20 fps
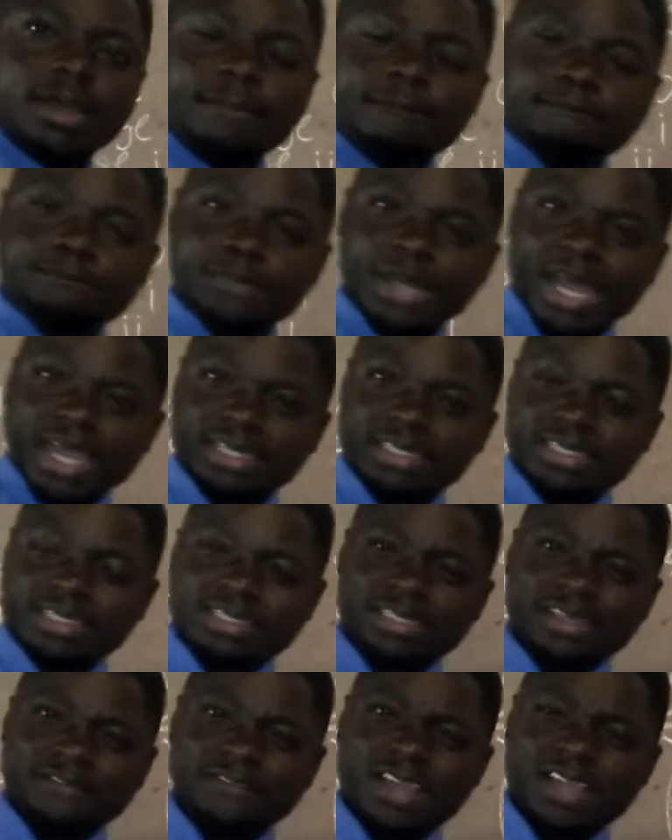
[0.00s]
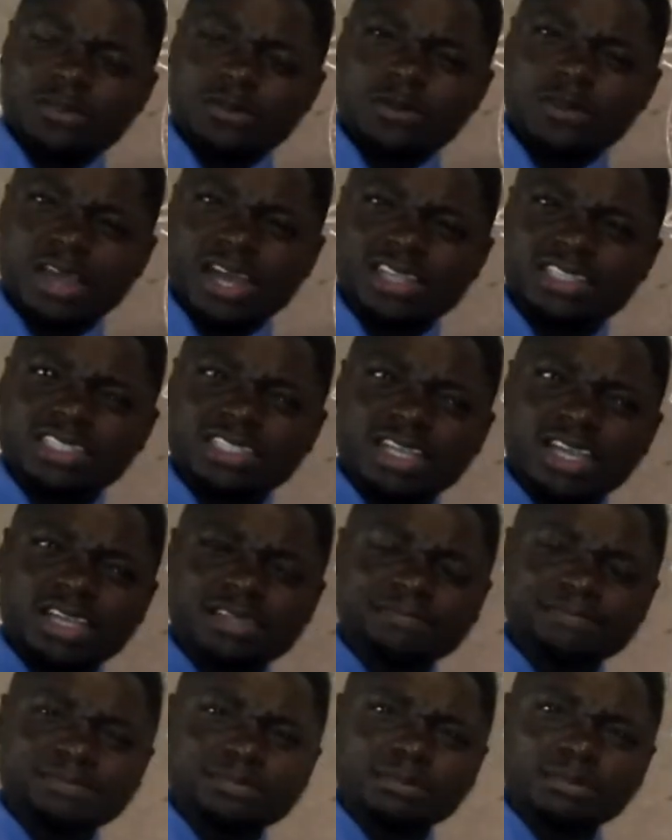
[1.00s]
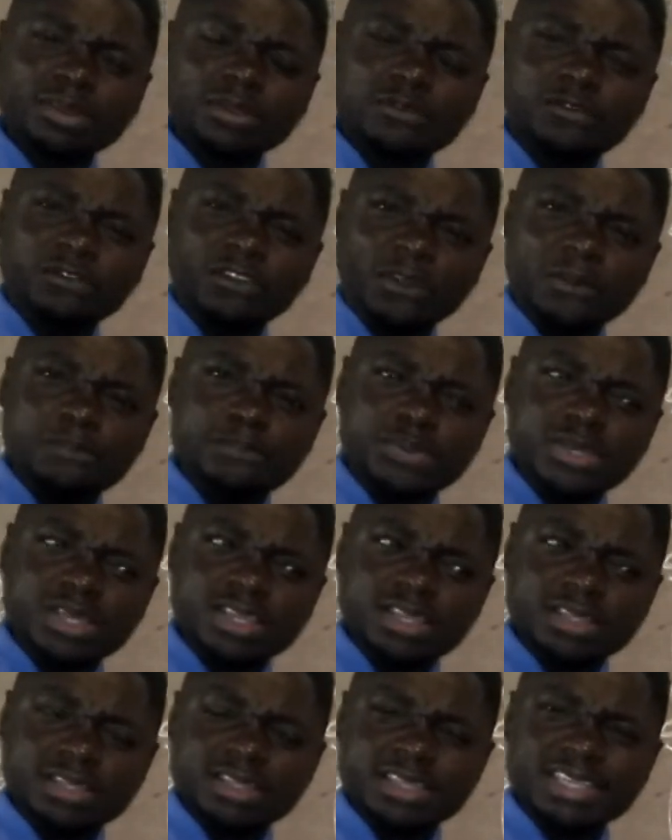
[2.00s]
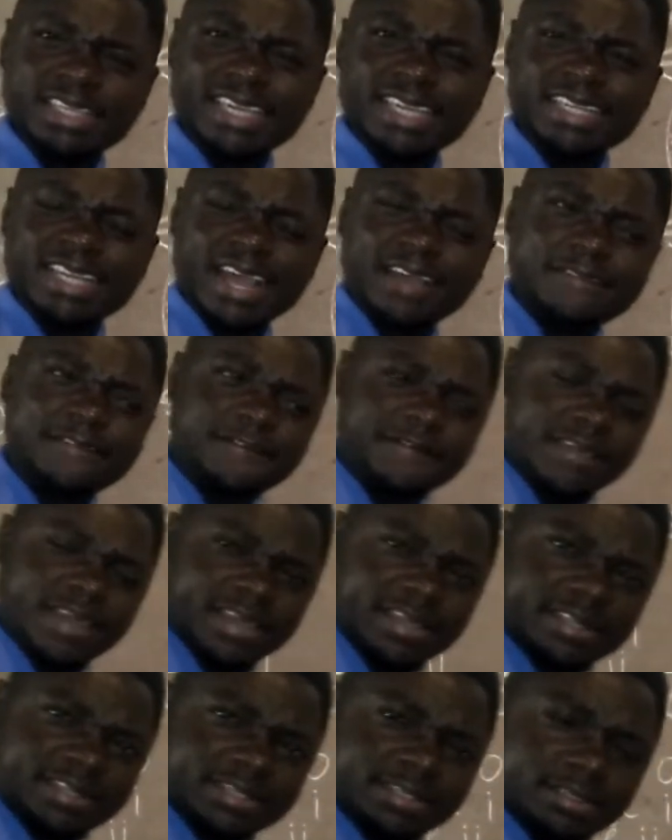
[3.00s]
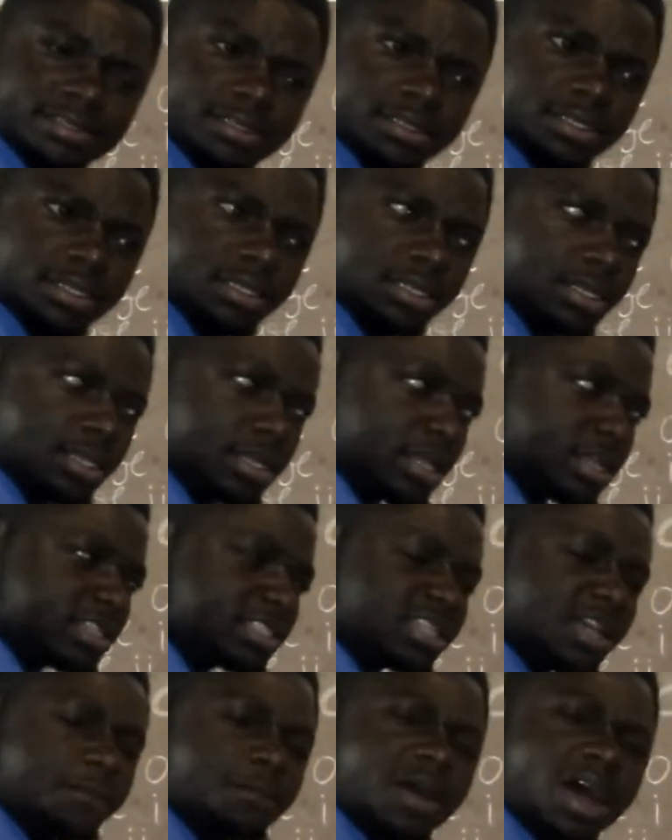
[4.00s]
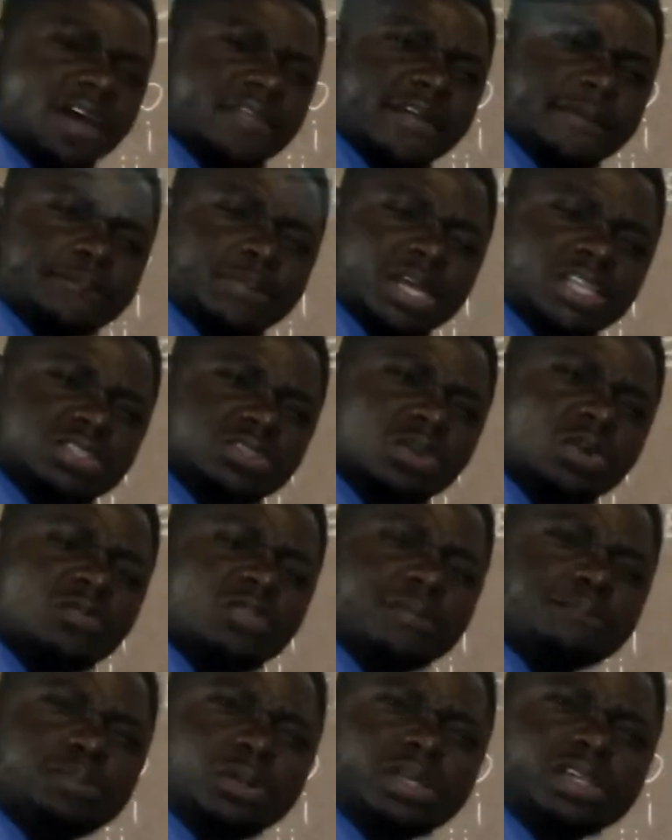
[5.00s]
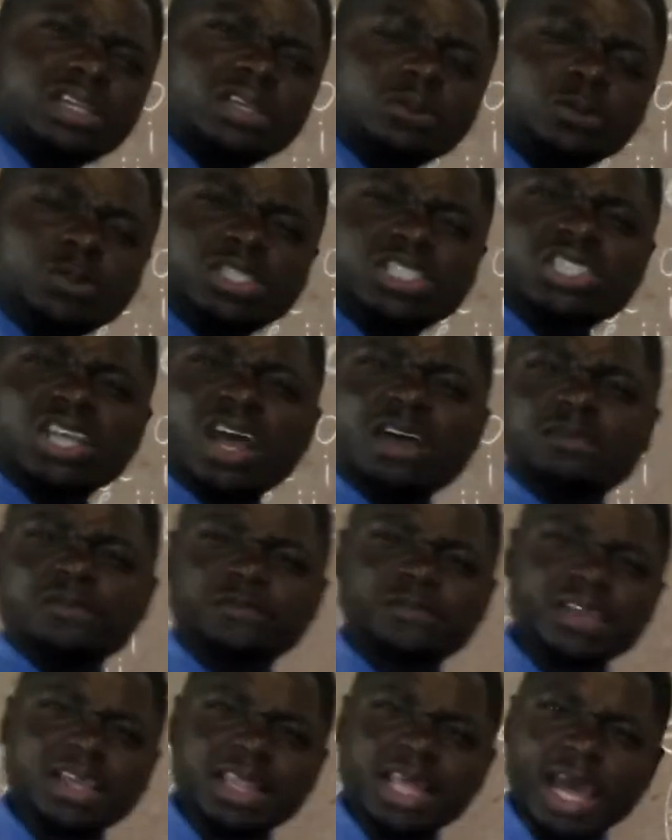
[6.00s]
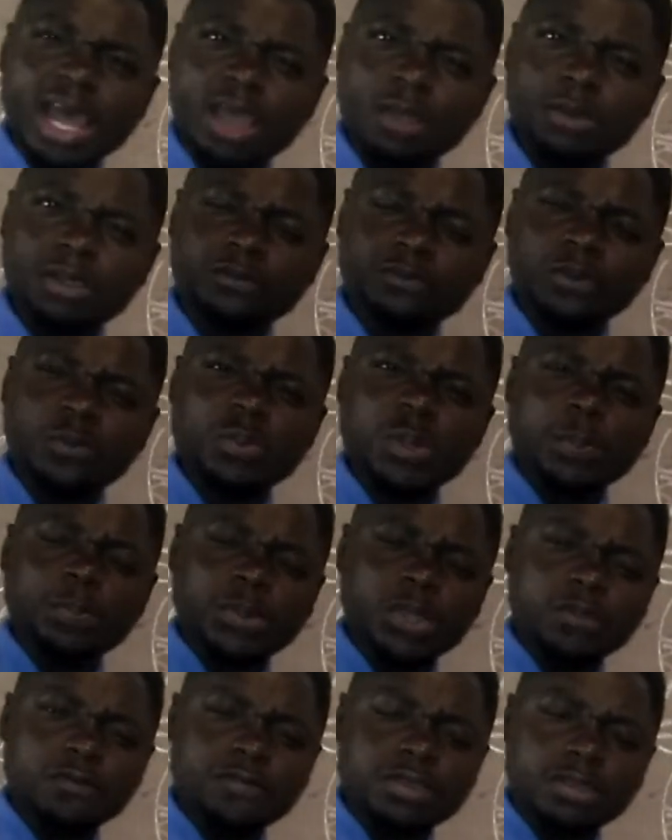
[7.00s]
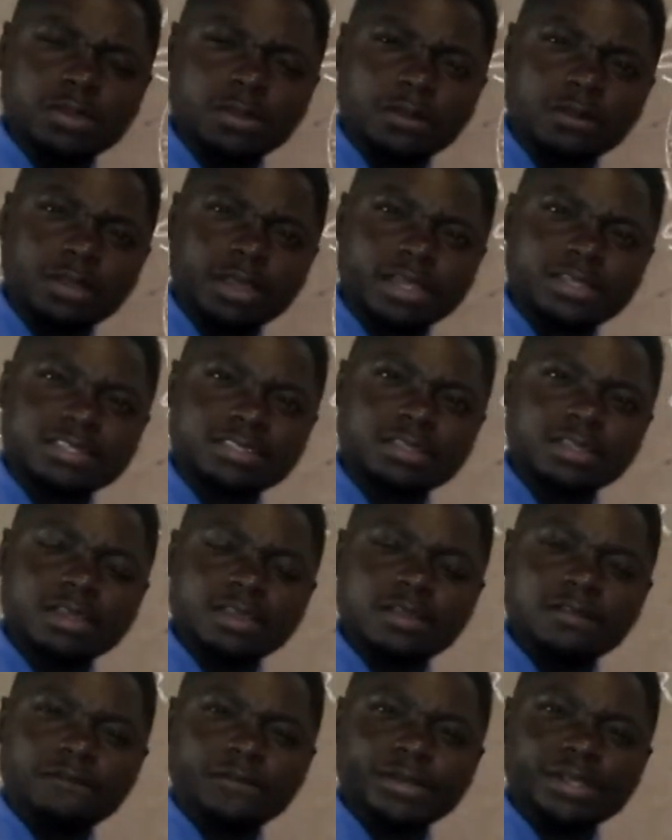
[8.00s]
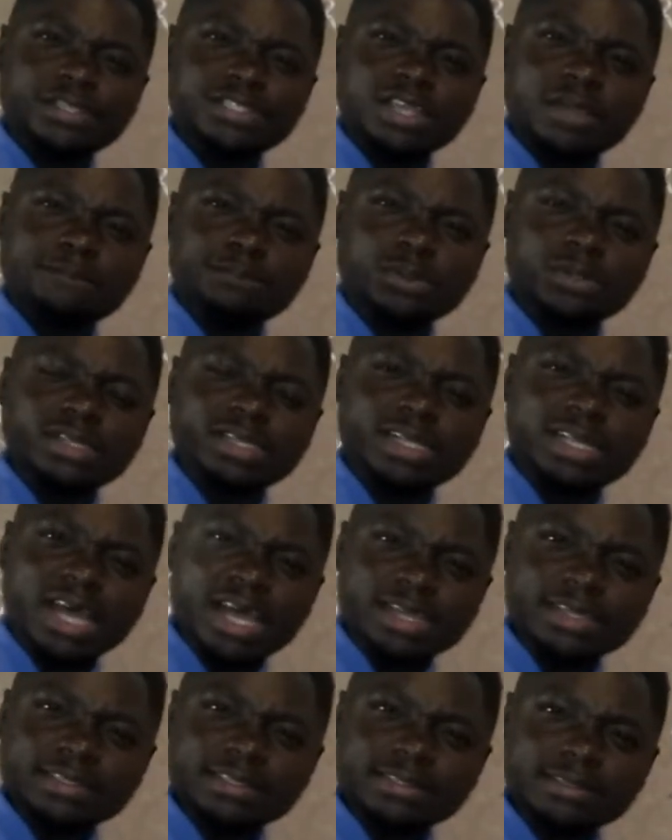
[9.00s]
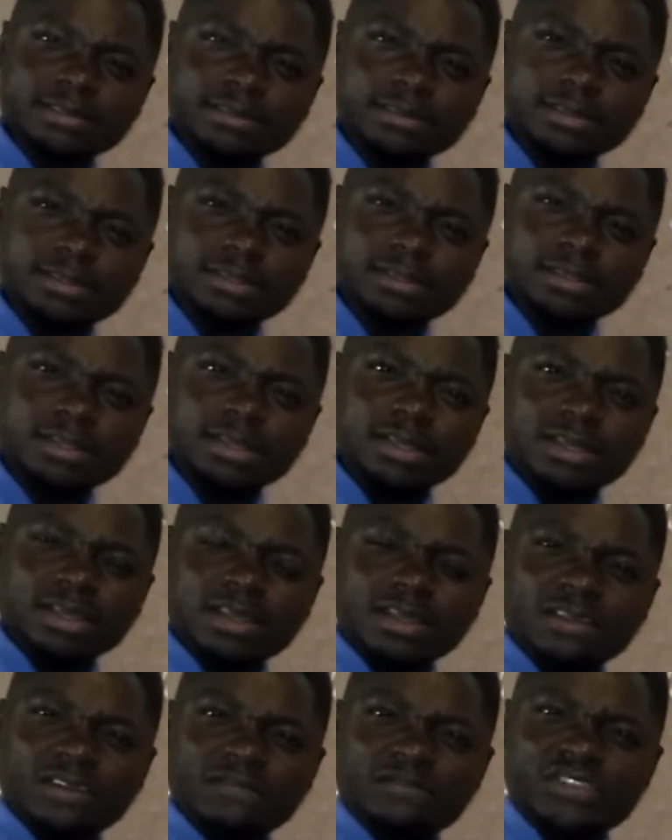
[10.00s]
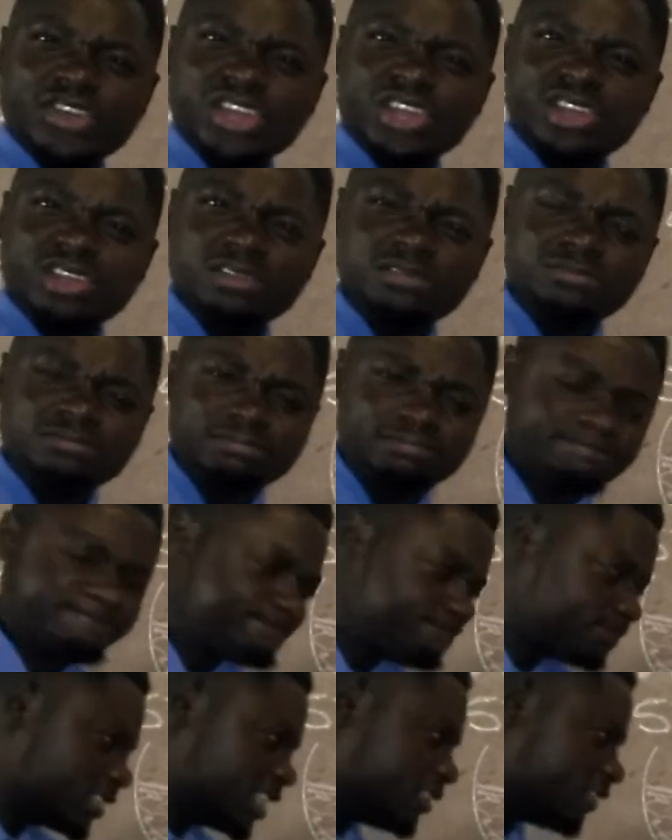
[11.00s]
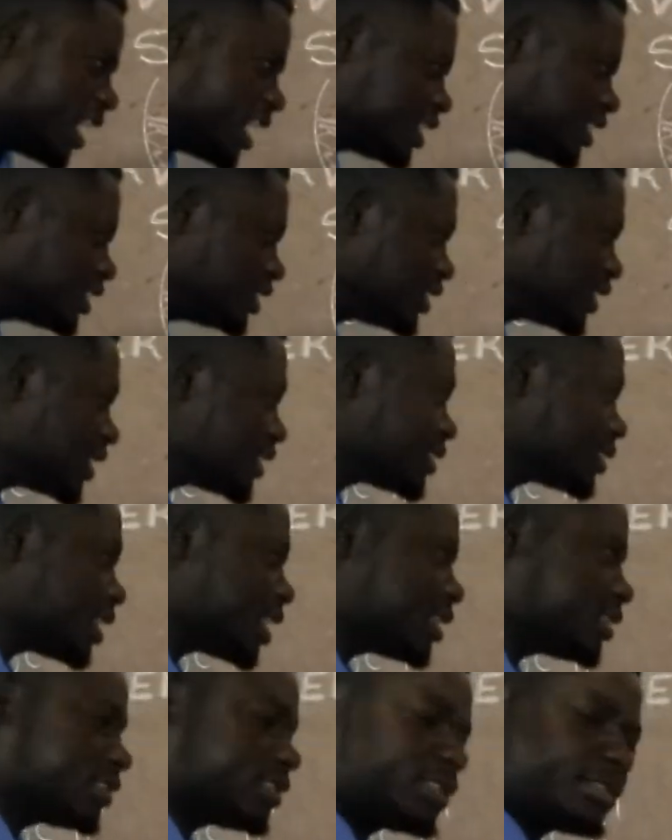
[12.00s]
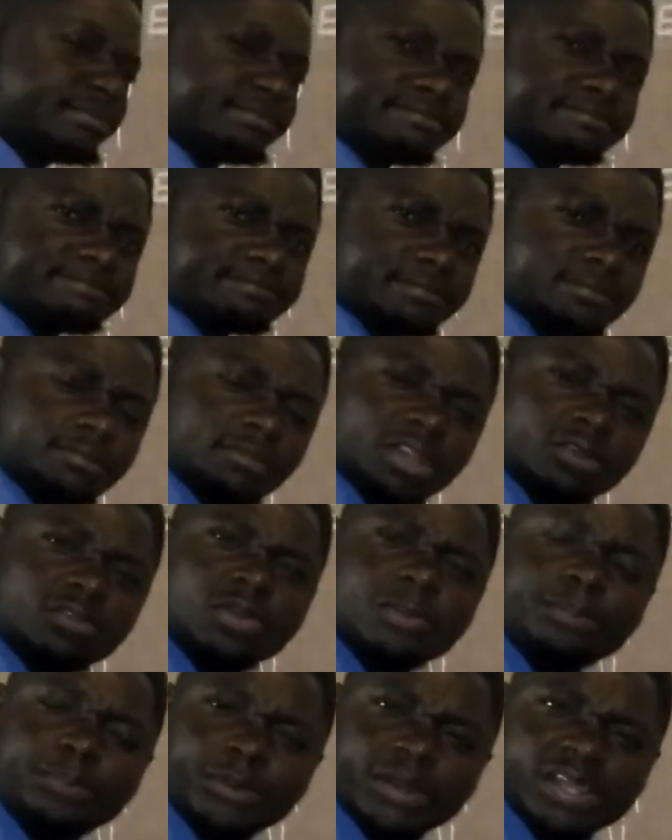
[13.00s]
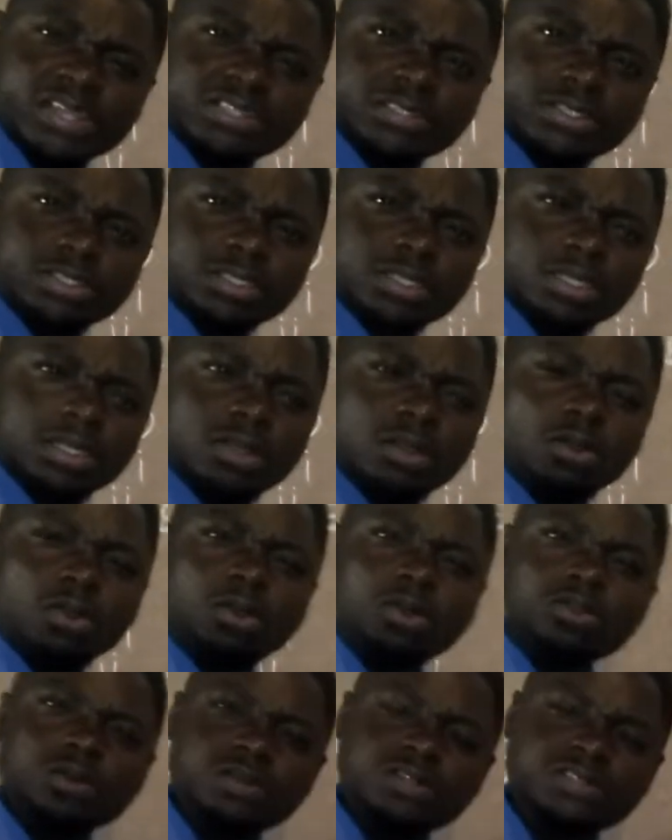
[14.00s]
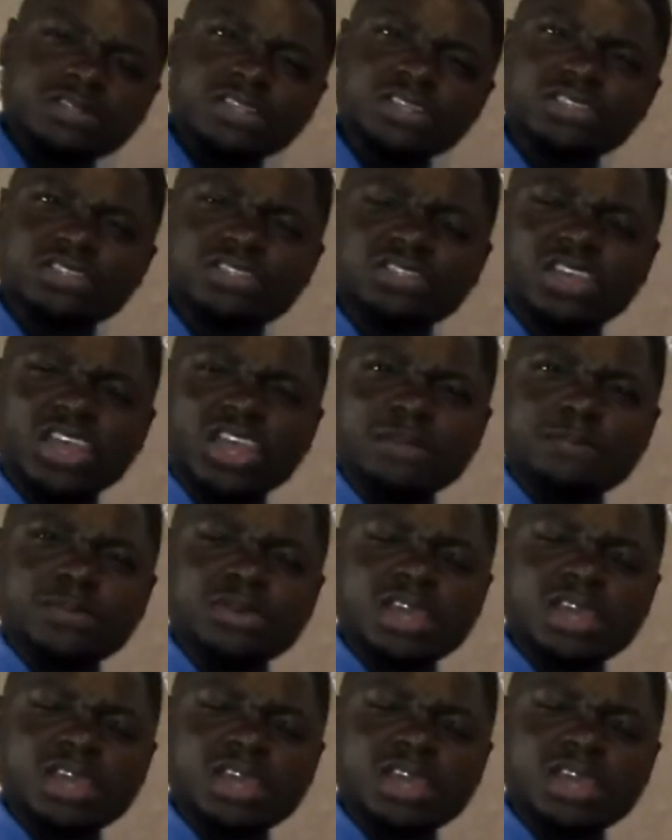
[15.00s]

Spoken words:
but cervical cancer 4B can affect some other parts of the body which are further away from the pelvic organs. For example, the lungs, the large intestines, the breast, all those things can be